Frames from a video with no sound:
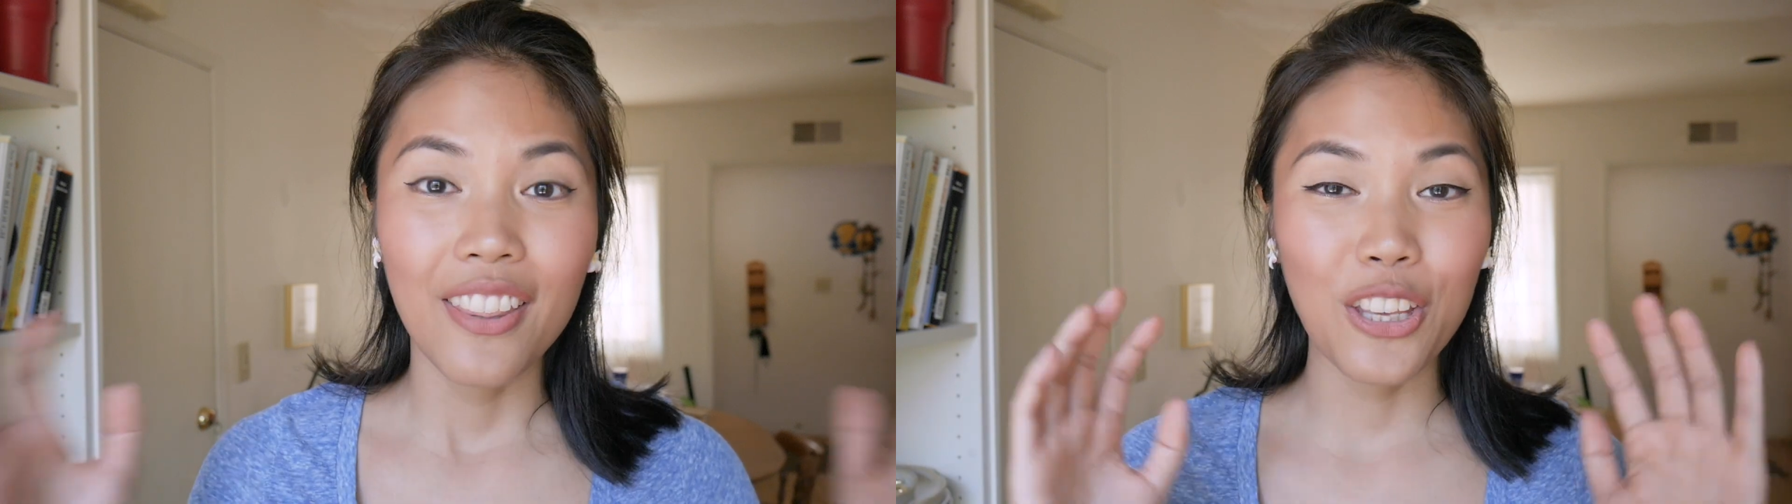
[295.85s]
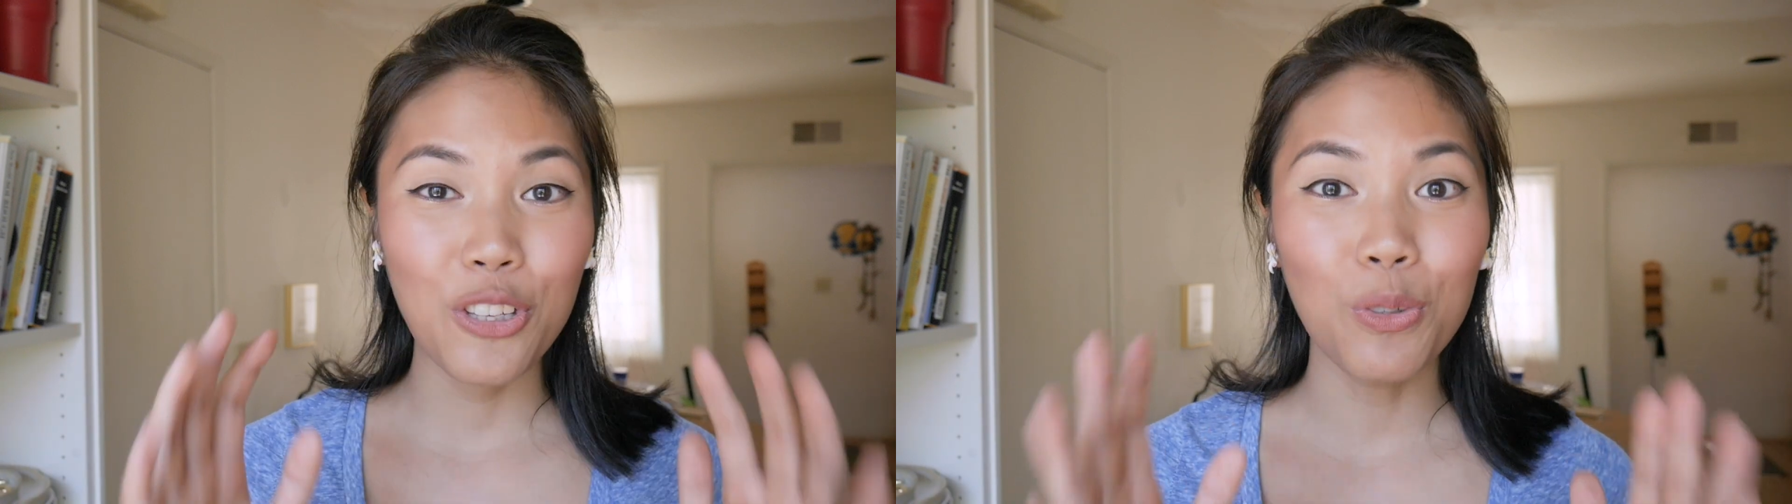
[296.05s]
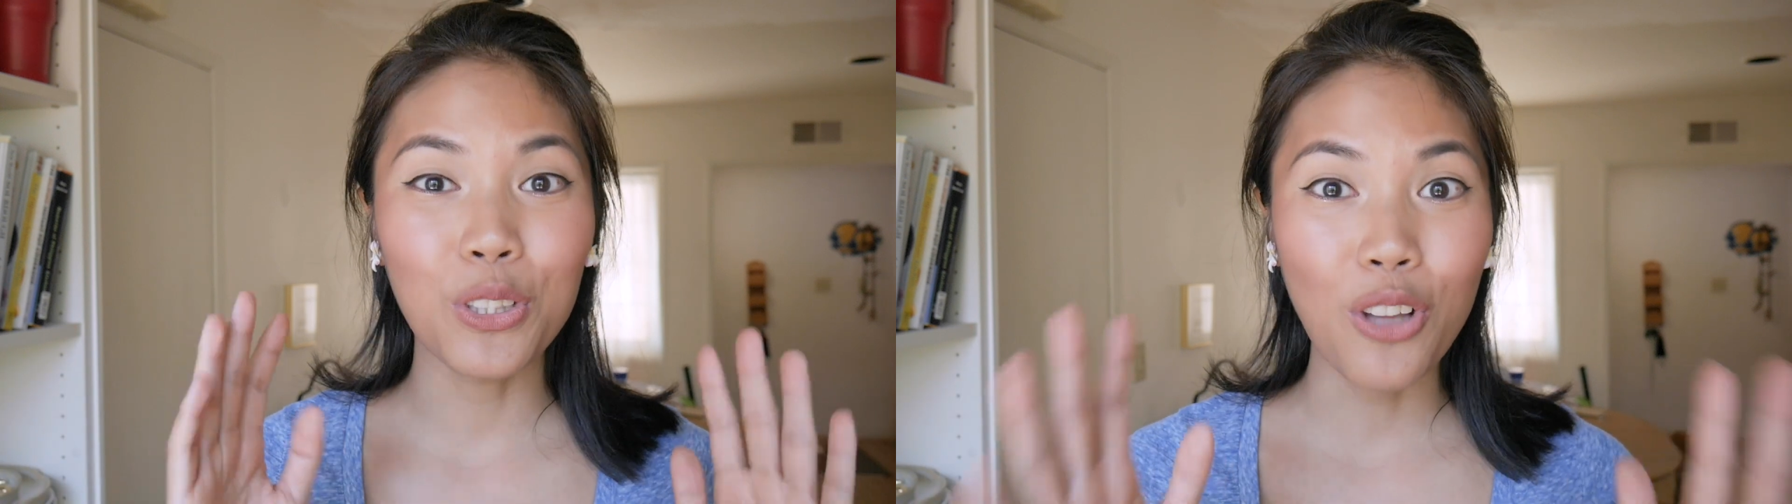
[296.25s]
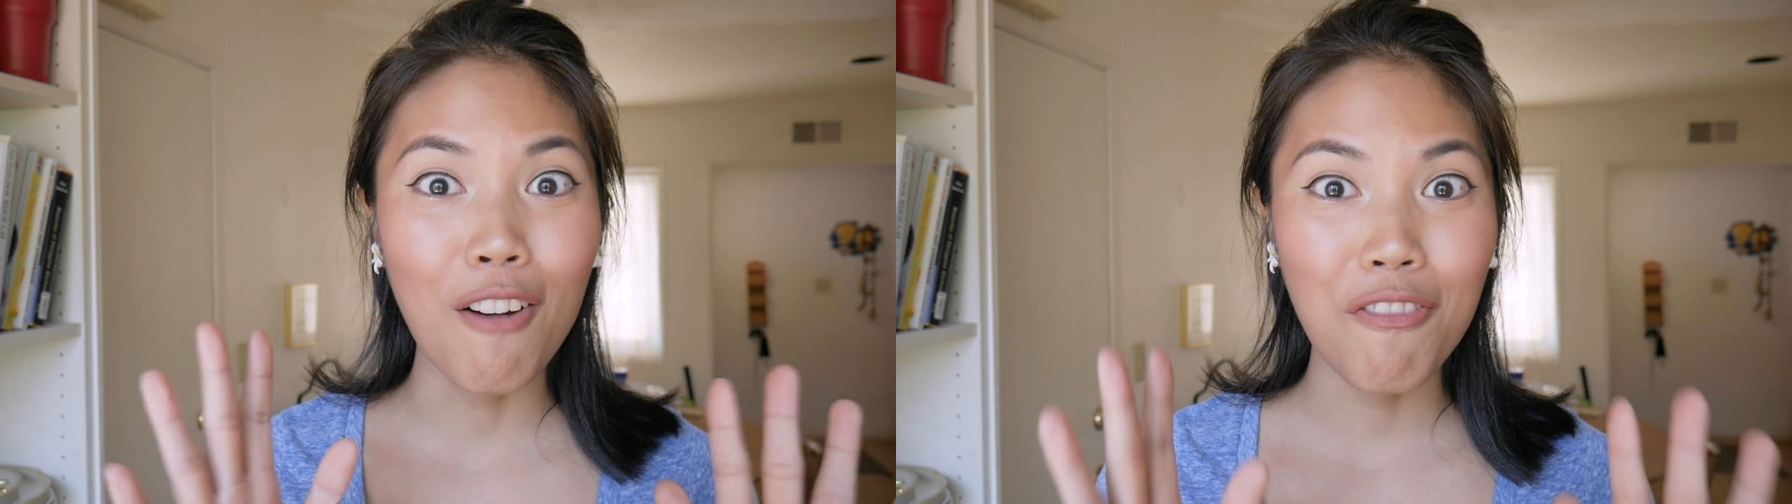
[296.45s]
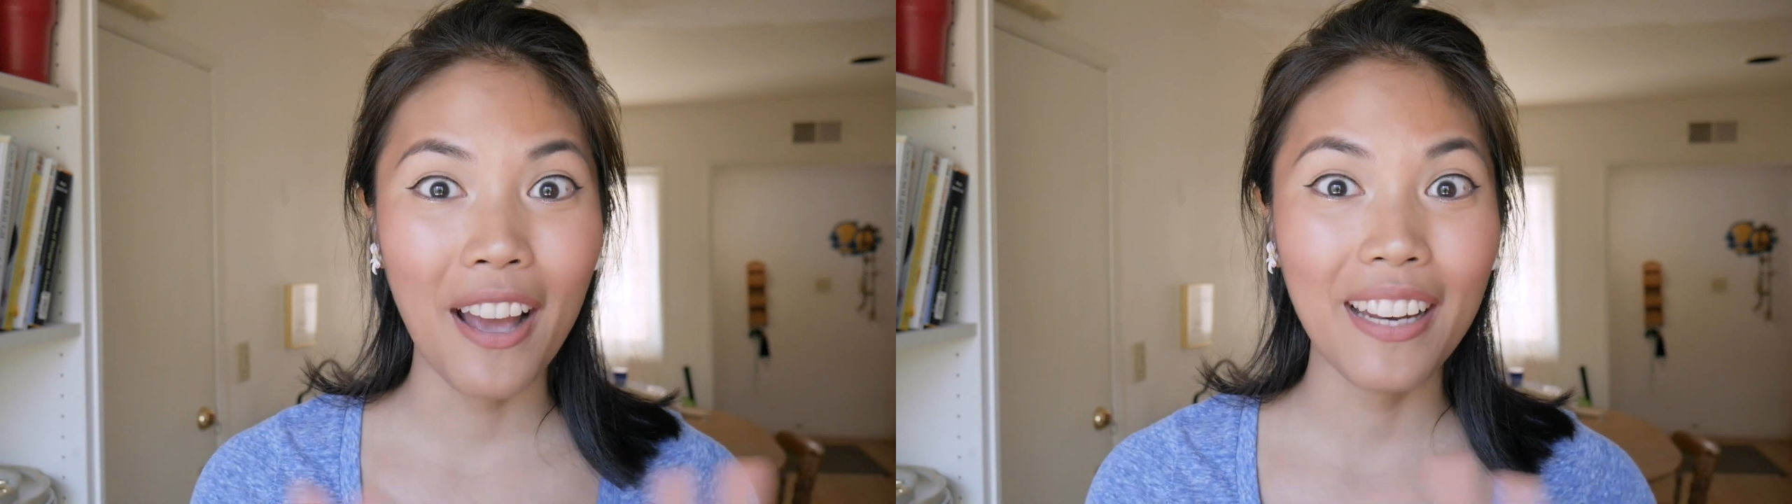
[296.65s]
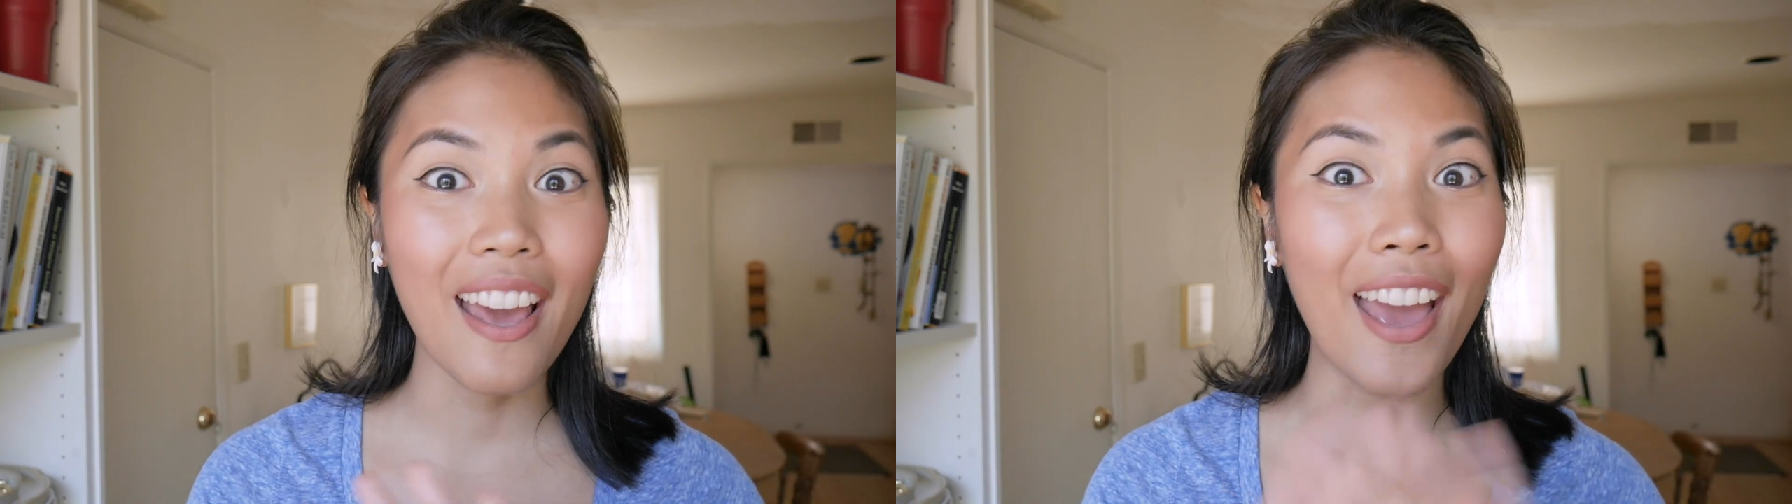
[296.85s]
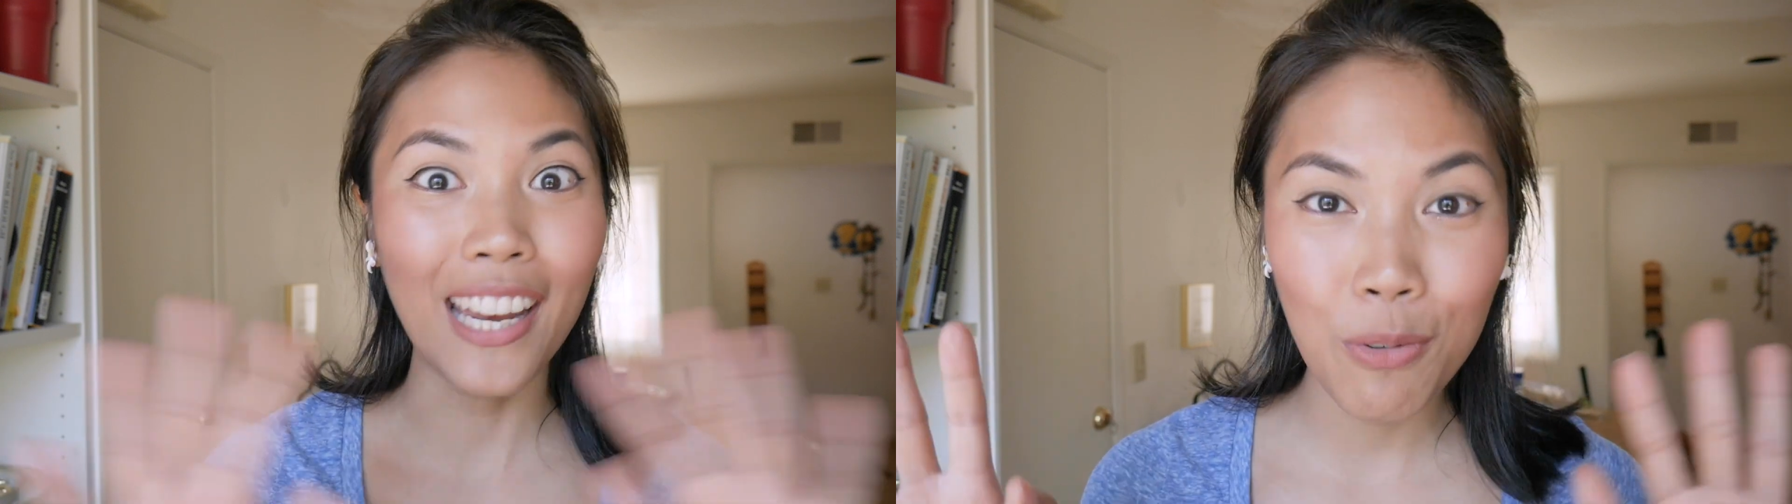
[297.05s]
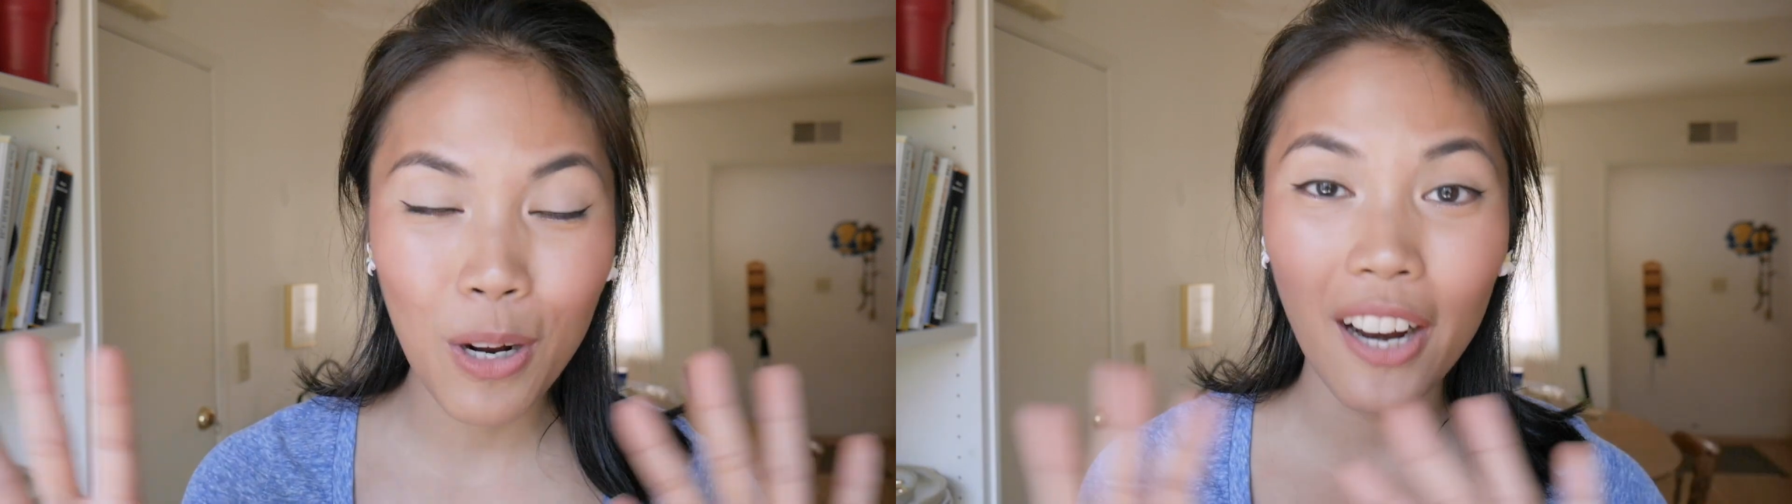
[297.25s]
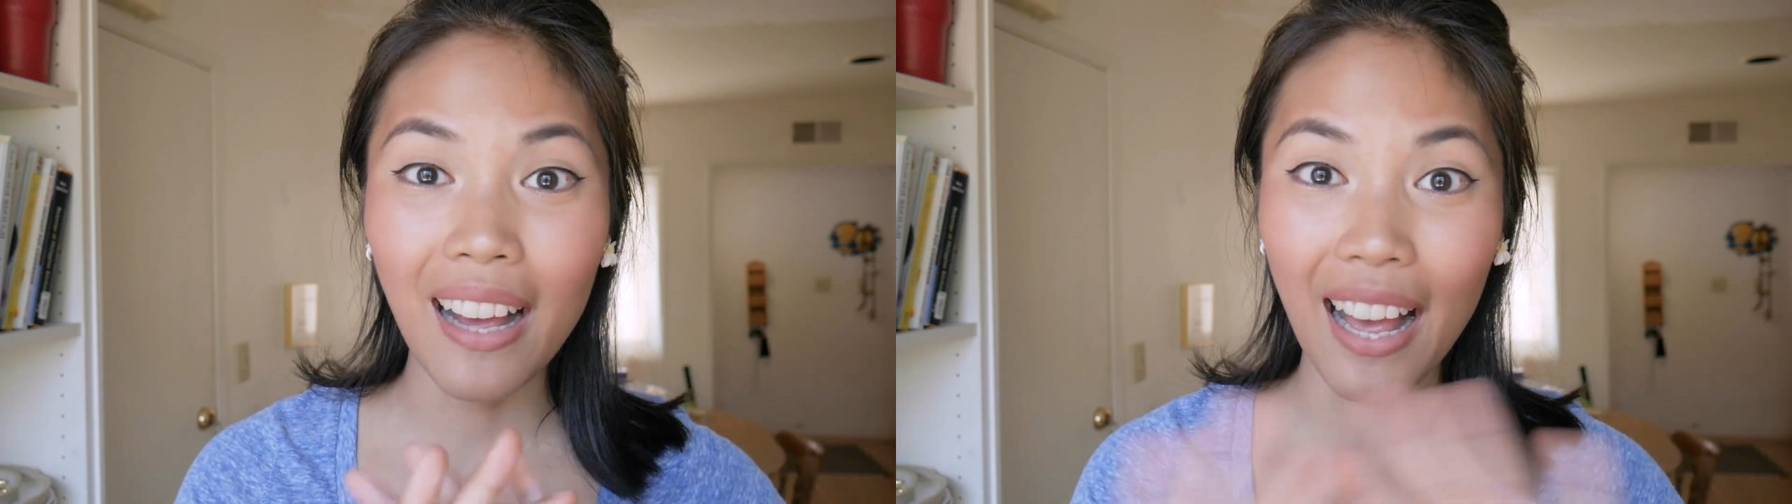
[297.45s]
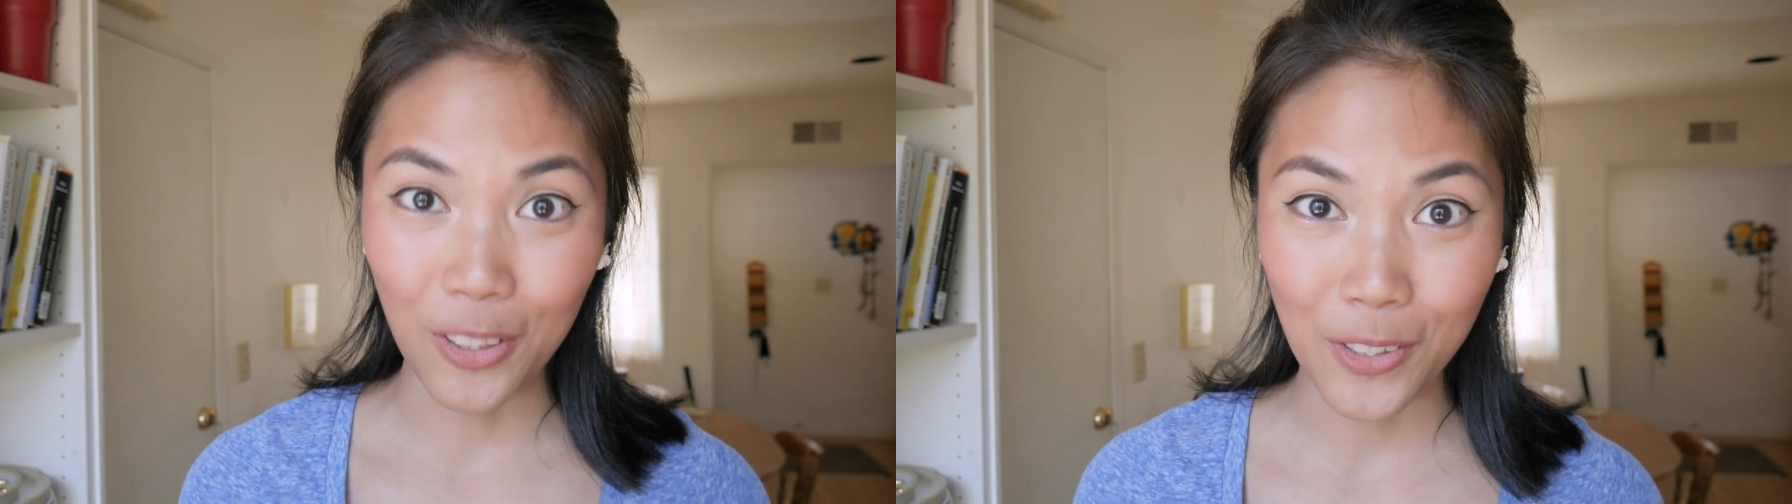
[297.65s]
that you will not find
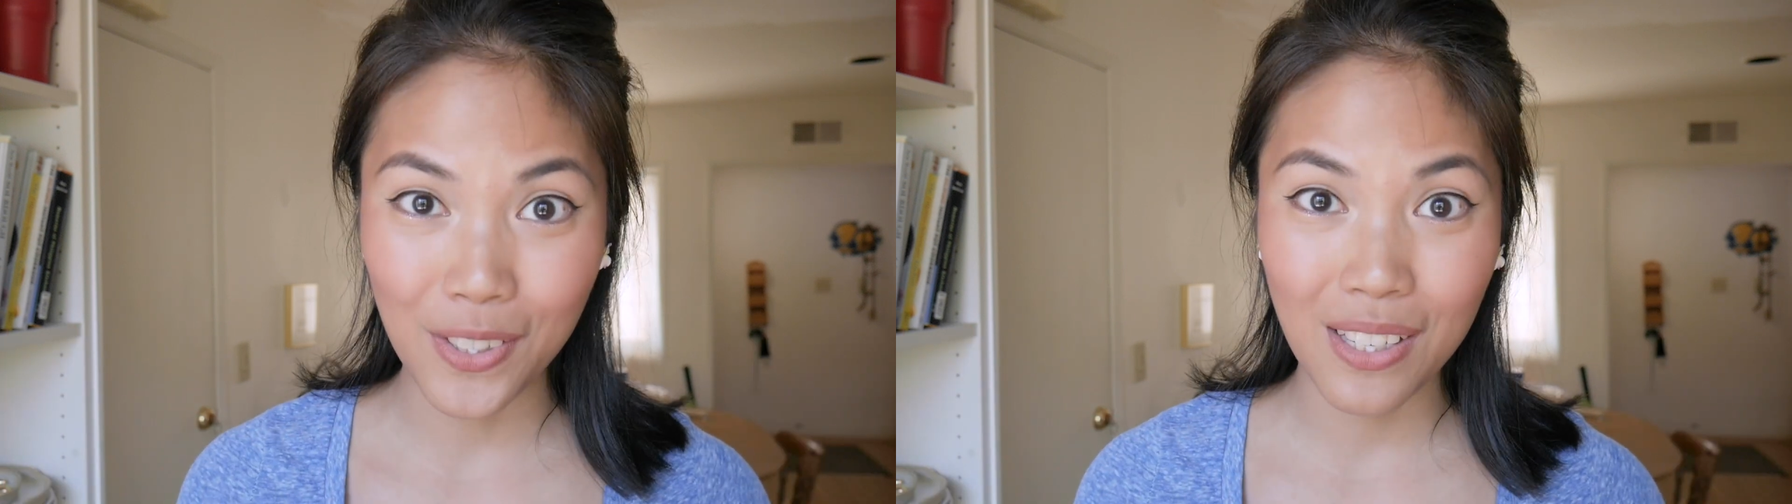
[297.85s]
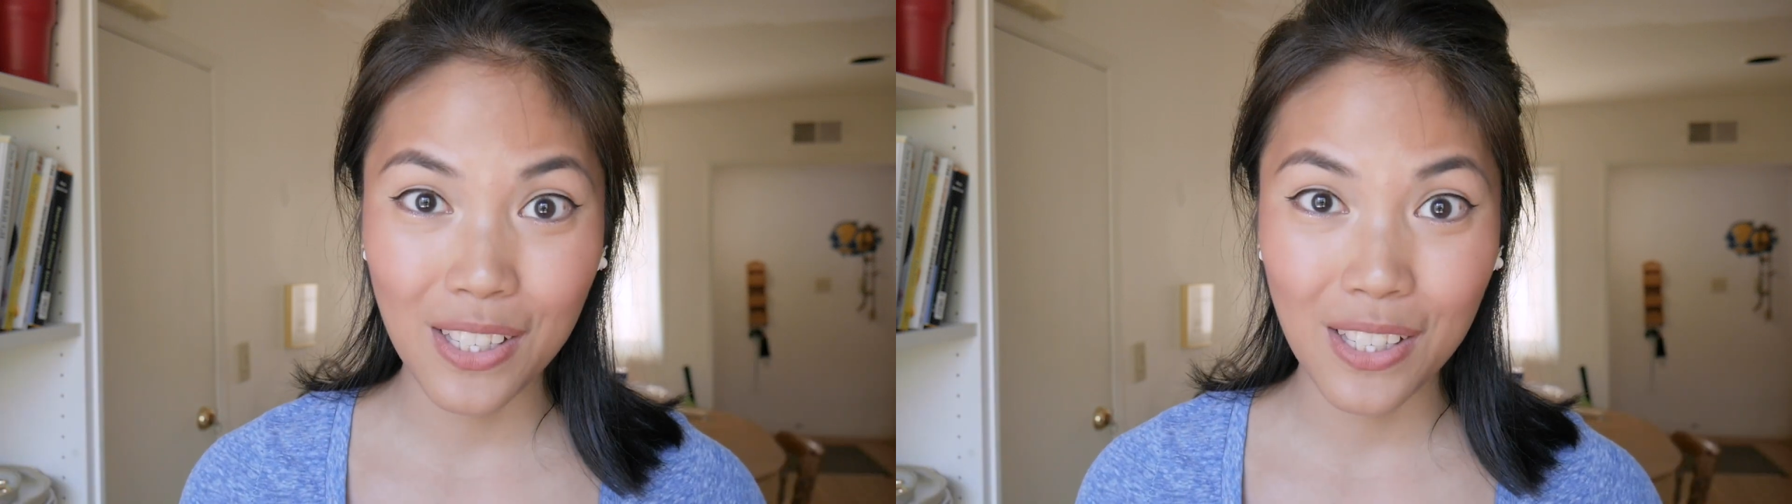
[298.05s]
anywhere else.